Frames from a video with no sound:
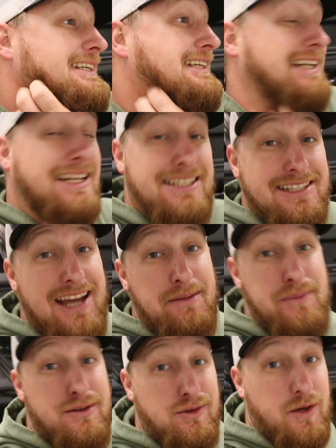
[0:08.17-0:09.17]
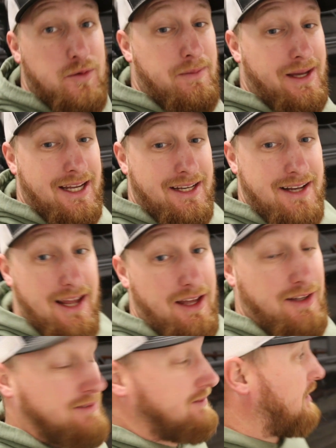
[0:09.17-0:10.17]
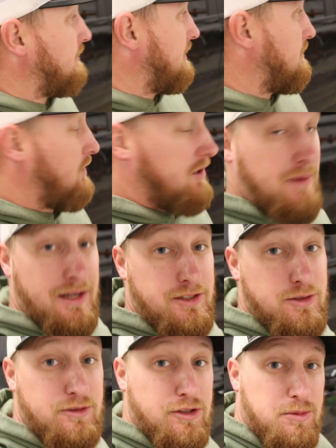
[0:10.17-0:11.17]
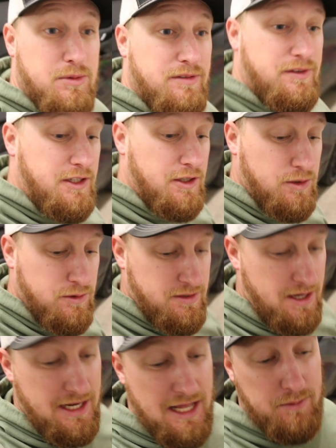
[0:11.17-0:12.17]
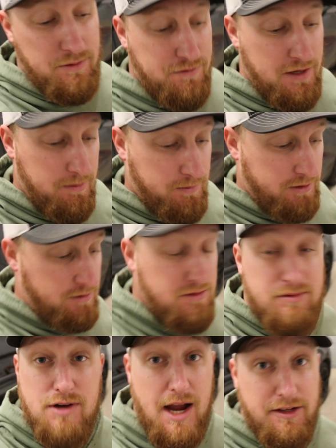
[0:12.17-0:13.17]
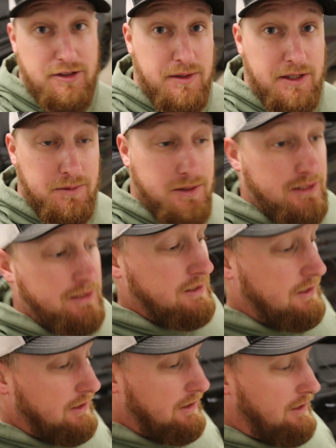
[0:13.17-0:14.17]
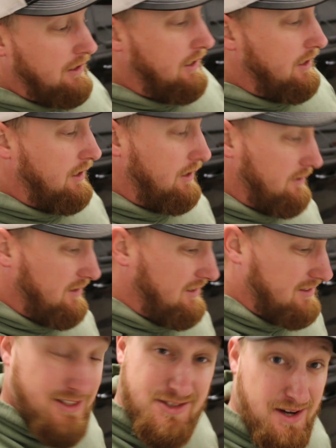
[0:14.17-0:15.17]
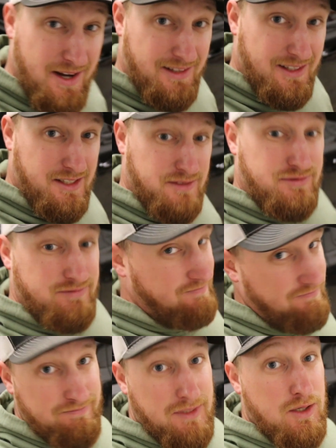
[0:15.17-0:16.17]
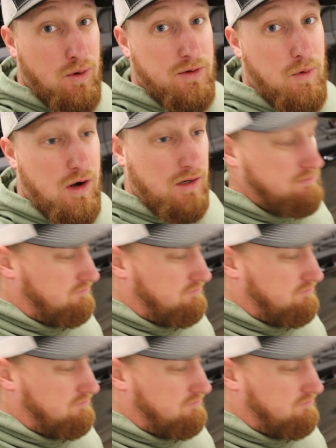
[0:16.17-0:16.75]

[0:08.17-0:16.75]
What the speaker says: and I just kind of been running my head down, not really worrying about YouTube or the videos, hanging out with family, or trying to anyway, and just trying to live. Been going to work.